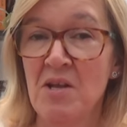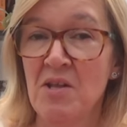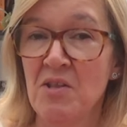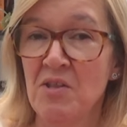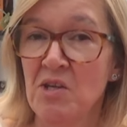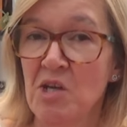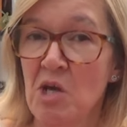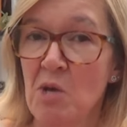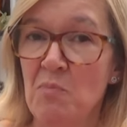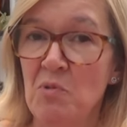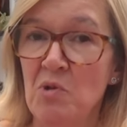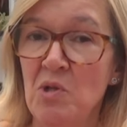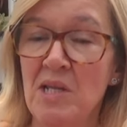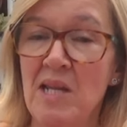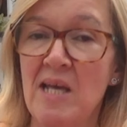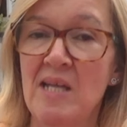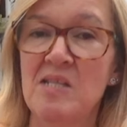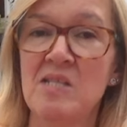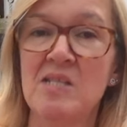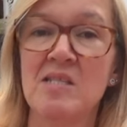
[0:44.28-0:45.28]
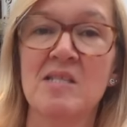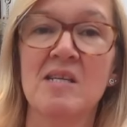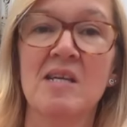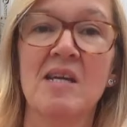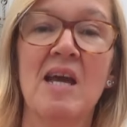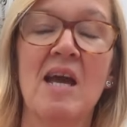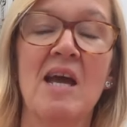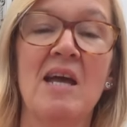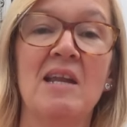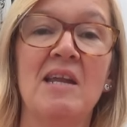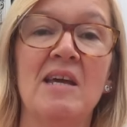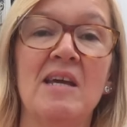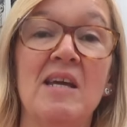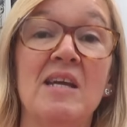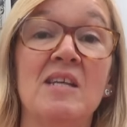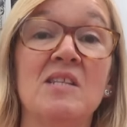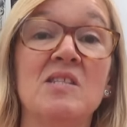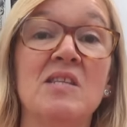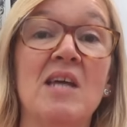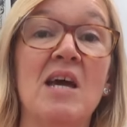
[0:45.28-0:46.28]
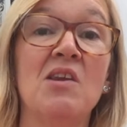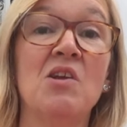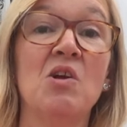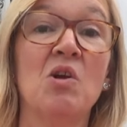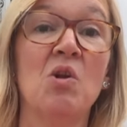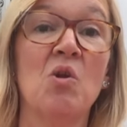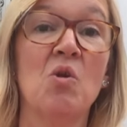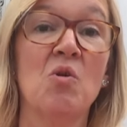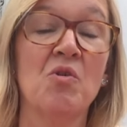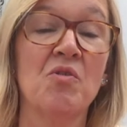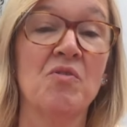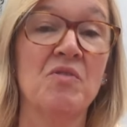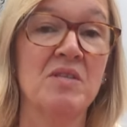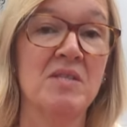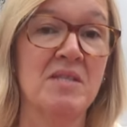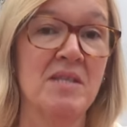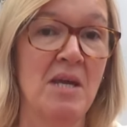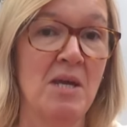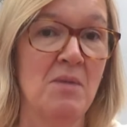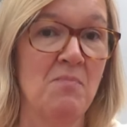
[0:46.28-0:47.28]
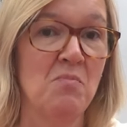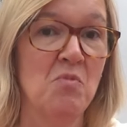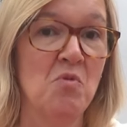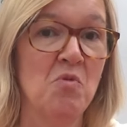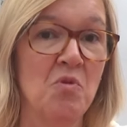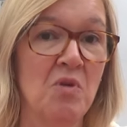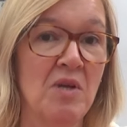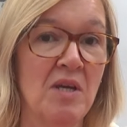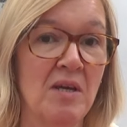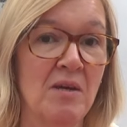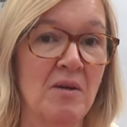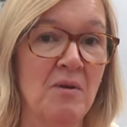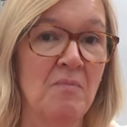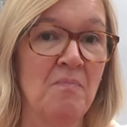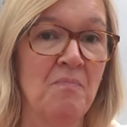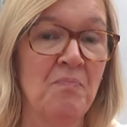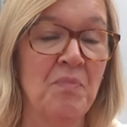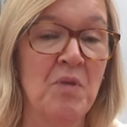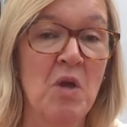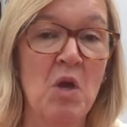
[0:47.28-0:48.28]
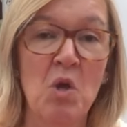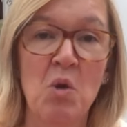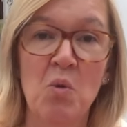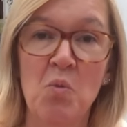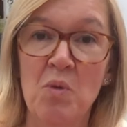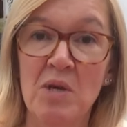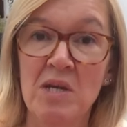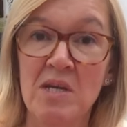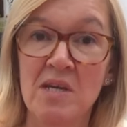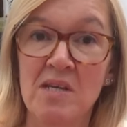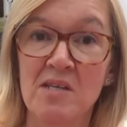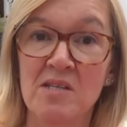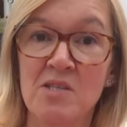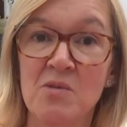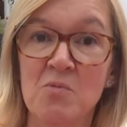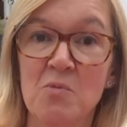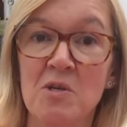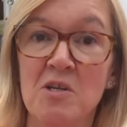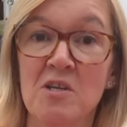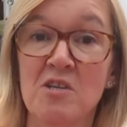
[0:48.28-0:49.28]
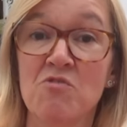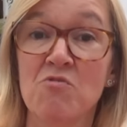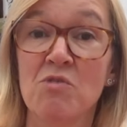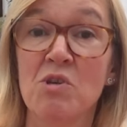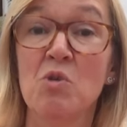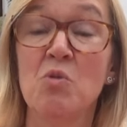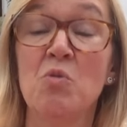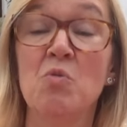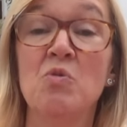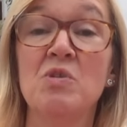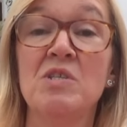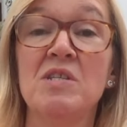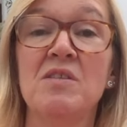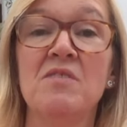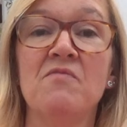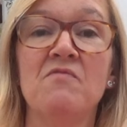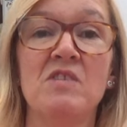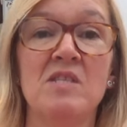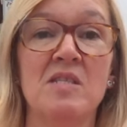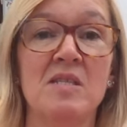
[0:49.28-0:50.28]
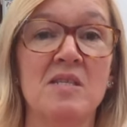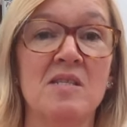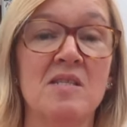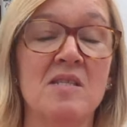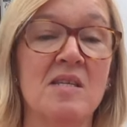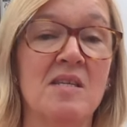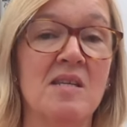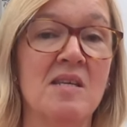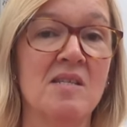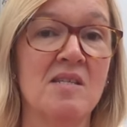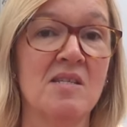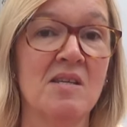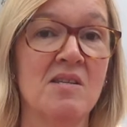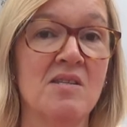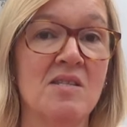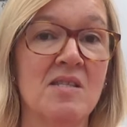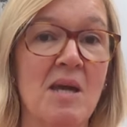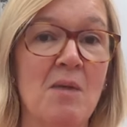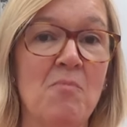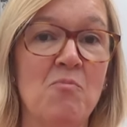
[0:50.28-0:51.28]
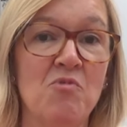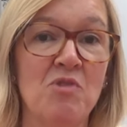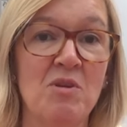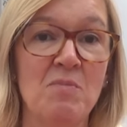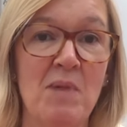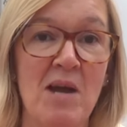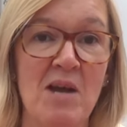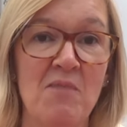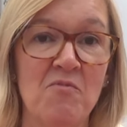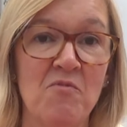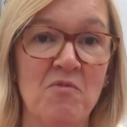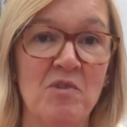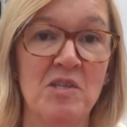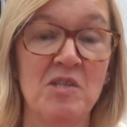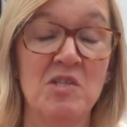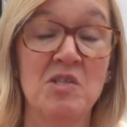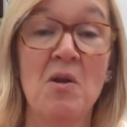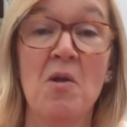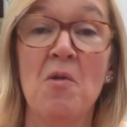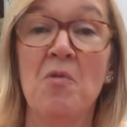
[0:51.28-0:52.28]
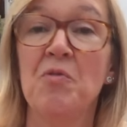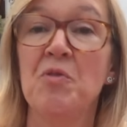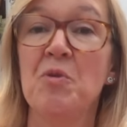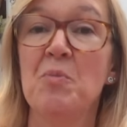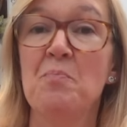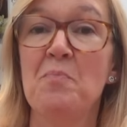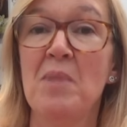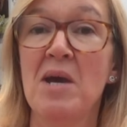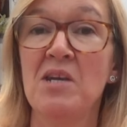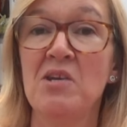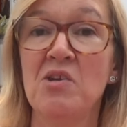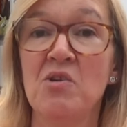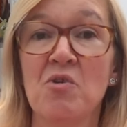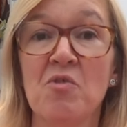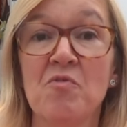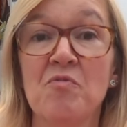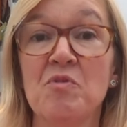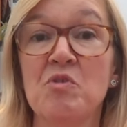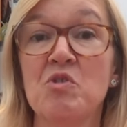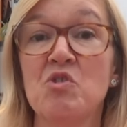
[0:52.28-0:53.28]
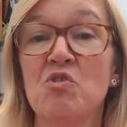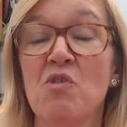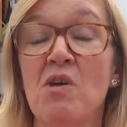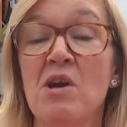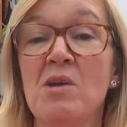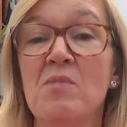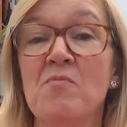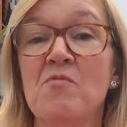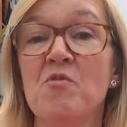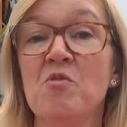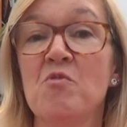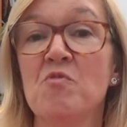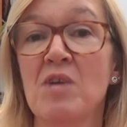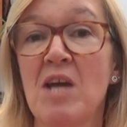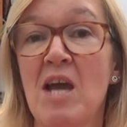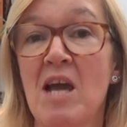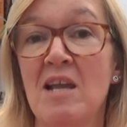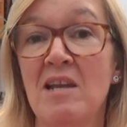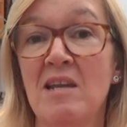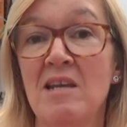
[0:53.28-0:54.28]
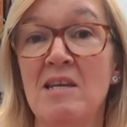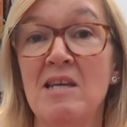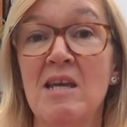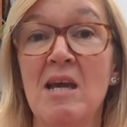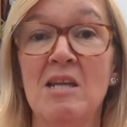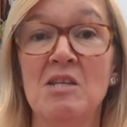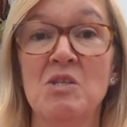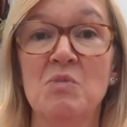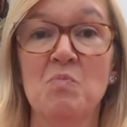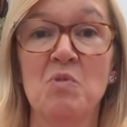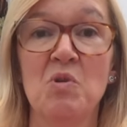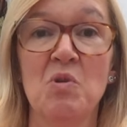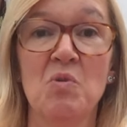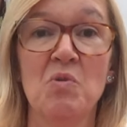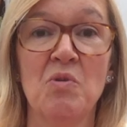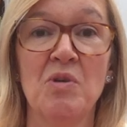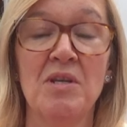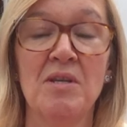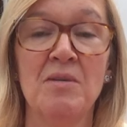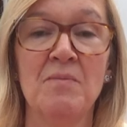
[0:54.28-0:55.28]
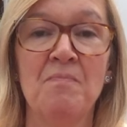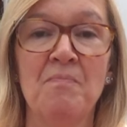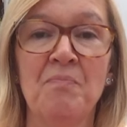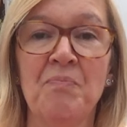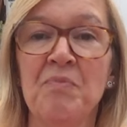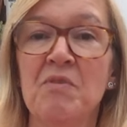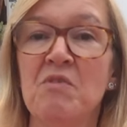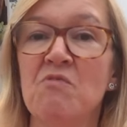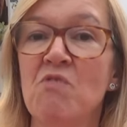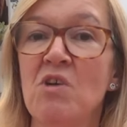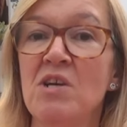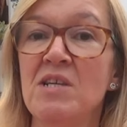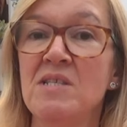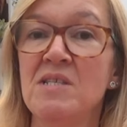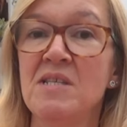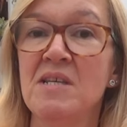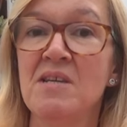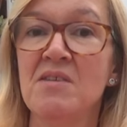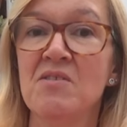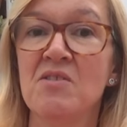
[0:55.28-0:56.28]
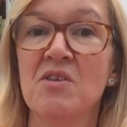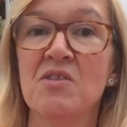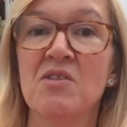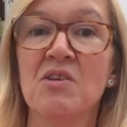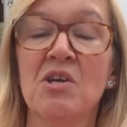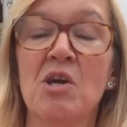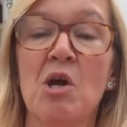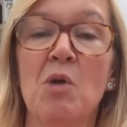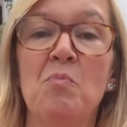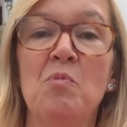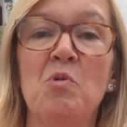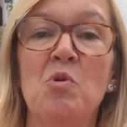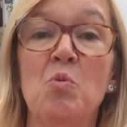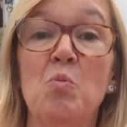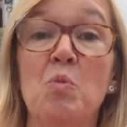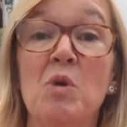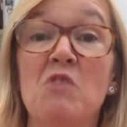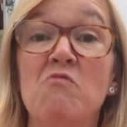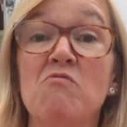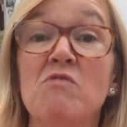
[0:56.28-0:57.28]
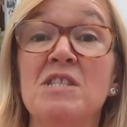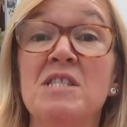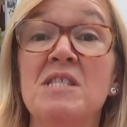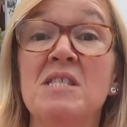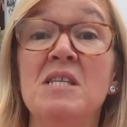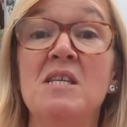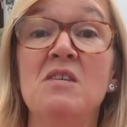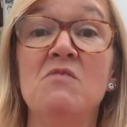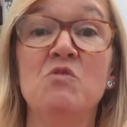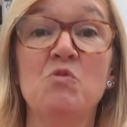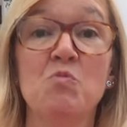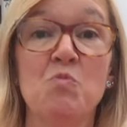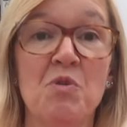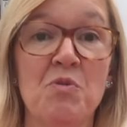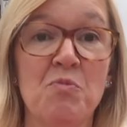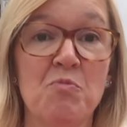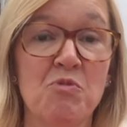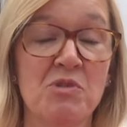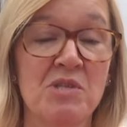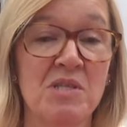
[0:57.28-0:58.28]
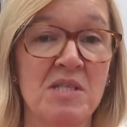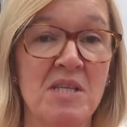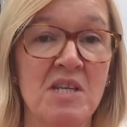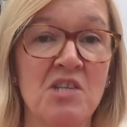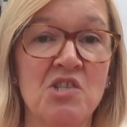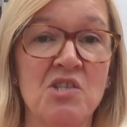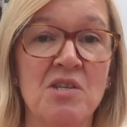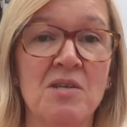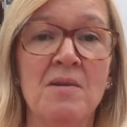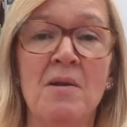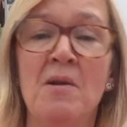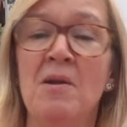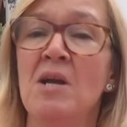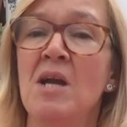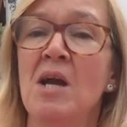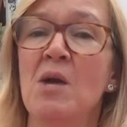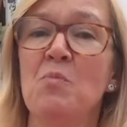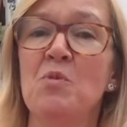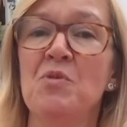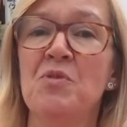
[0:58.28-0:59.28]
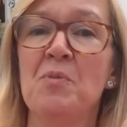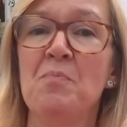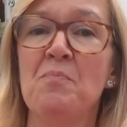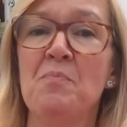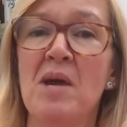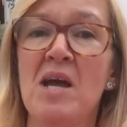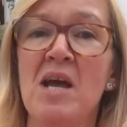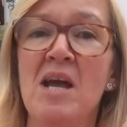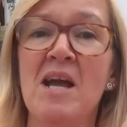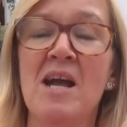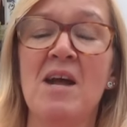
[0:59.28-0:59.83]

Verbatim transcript: The couple landed at Calais at 10 o'clock the same morning. Wynkyn de Worde recorded the visit in his contemporary pamphlet, The Manner of the Triumph of Calais and Boulogne, writing that the couple were received with procession and with the mayor